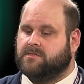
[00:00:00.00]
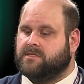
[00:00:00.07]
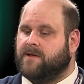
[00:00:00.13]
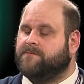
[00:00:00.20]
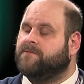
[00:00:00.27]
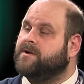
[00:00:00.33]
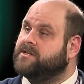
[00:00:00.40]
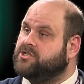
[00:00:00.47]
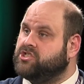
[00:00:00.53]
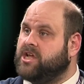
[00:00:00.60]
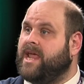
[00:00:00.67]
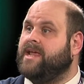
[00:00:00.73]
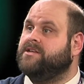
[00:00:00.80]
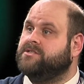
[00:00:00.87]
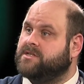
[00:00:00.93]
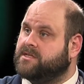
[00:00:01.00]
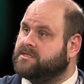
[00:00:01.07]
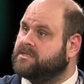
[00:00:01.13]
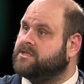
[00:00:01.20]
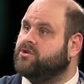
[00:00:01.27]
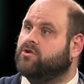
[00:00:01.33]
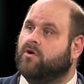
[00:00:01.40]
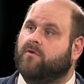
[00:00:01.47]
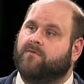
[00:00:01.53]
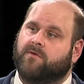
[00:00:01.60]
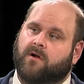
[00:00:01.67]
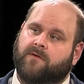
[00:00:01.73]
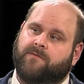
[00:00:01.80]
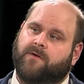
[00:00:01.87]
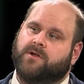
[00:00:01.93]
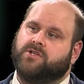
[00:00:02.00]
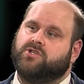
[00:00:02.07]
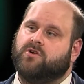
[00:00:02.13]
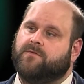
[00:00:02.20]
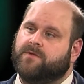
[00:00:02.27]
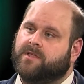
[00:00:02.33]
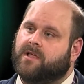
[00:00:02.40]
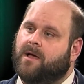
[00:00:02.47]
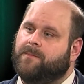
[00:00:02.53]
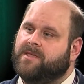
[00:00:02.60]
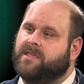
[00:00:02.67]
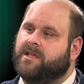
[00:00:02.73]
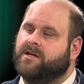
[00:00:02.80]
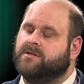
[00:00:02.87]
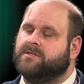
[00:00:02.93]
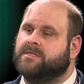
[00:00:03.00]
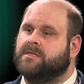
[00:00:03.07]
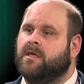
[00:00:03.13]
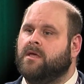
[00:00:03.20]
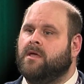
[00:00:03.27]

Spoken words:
different changes in your overall function over the coming years,